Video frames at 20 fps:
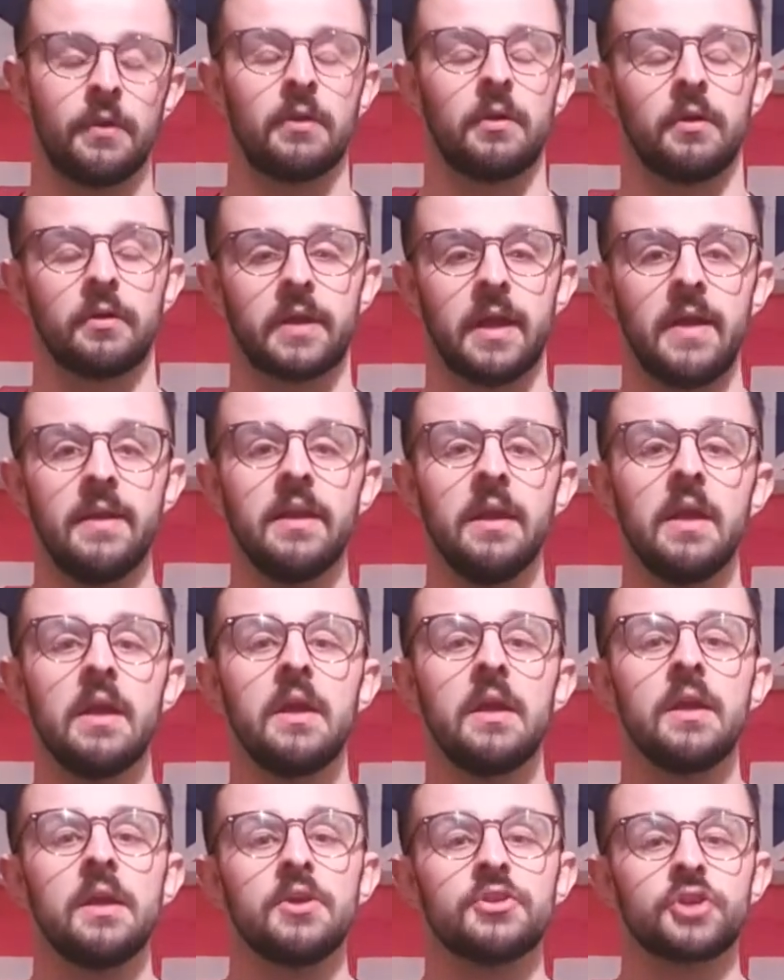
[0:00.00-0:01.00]
okay?
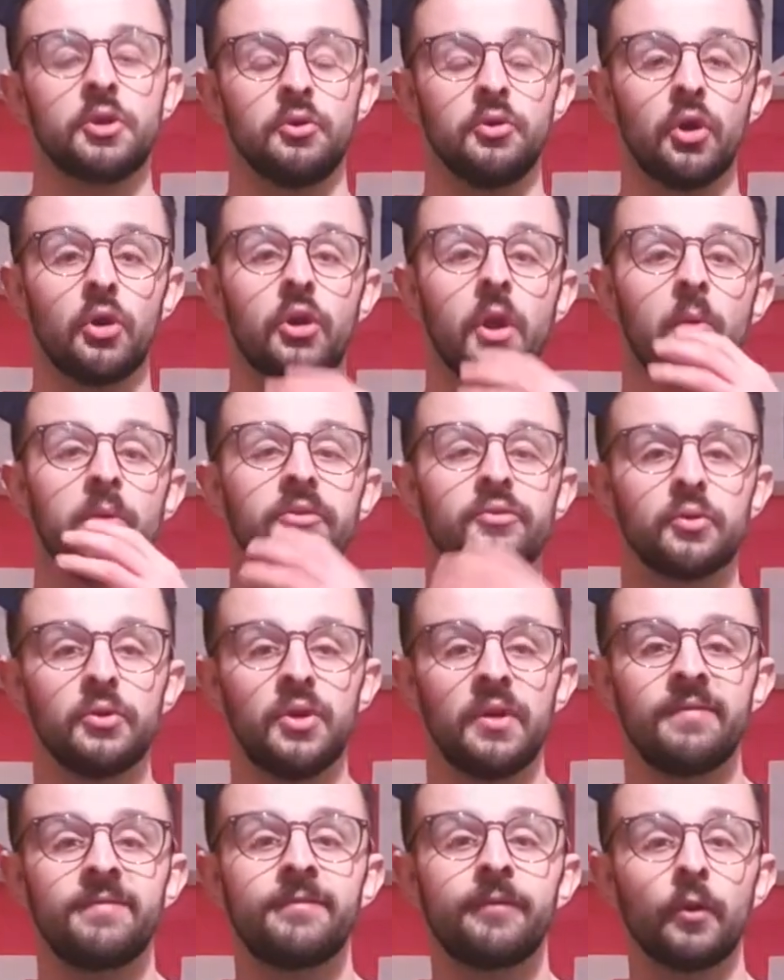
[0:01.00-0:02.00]
So you're going through the
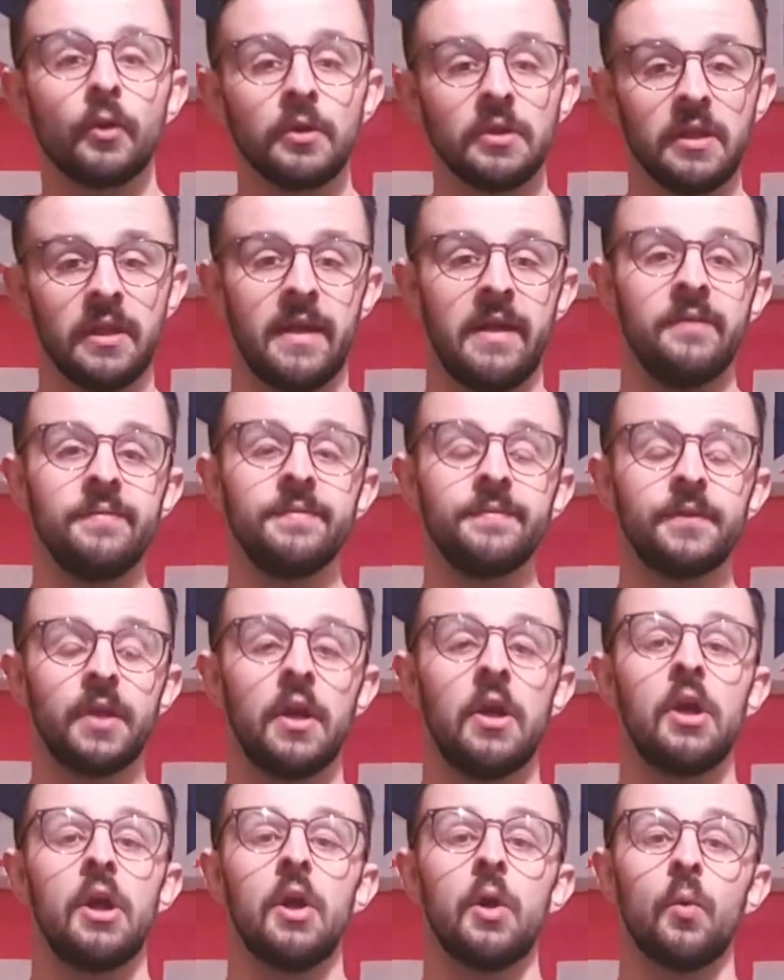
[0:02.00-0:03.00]
full lift
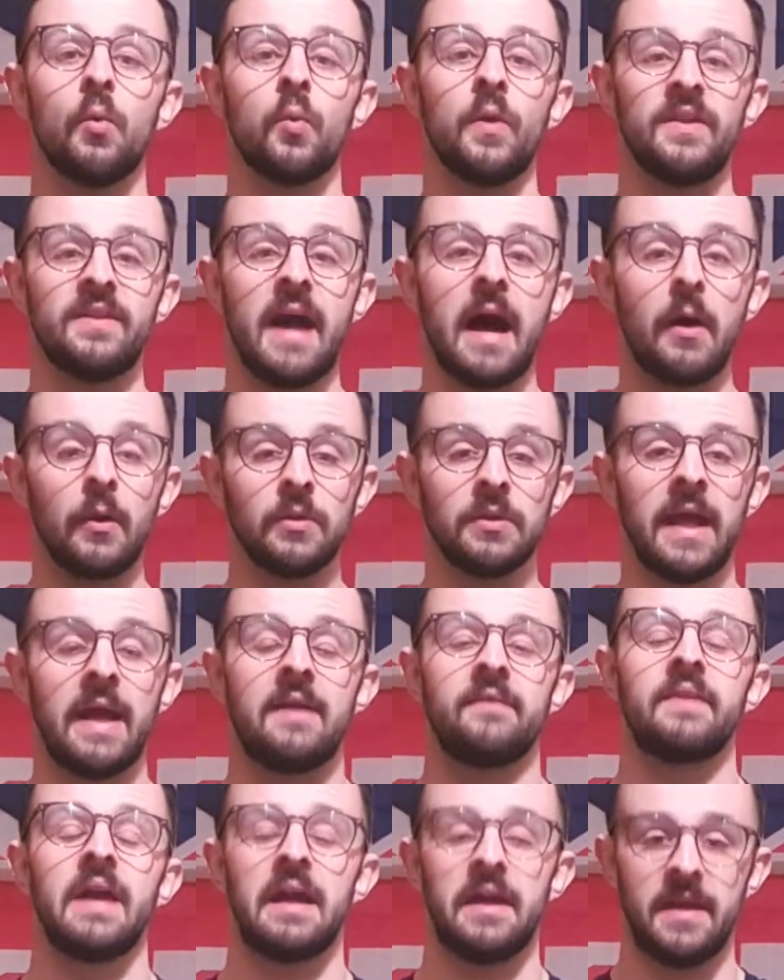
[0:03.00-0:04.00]
without
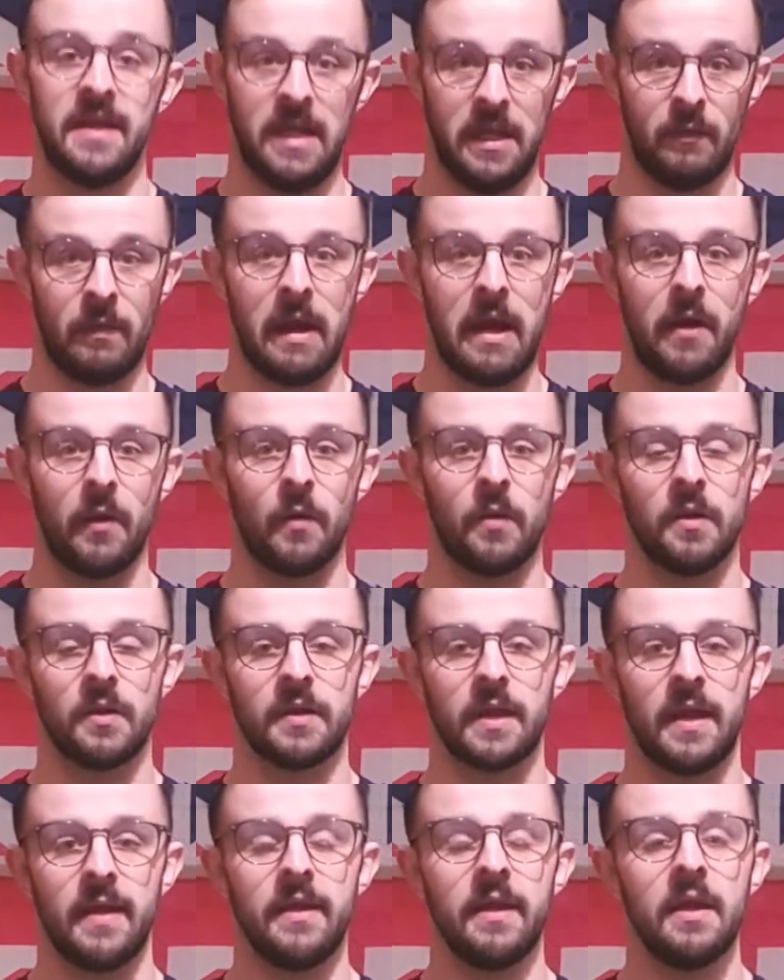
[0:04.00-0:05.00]
letting that air out,
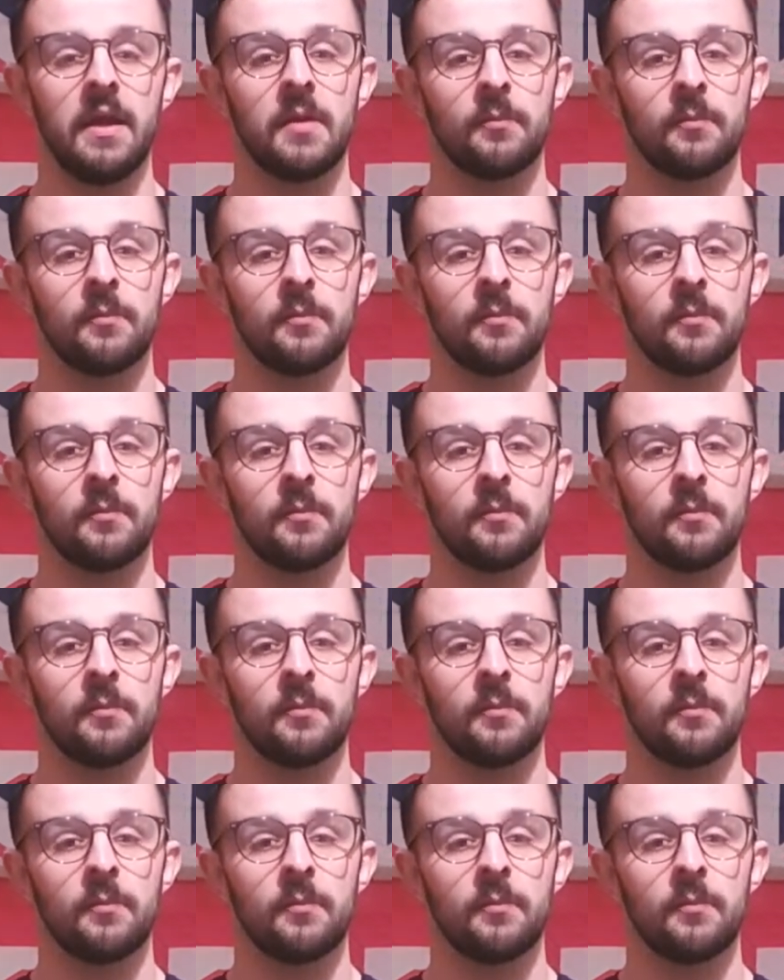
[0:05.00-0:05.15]
okay?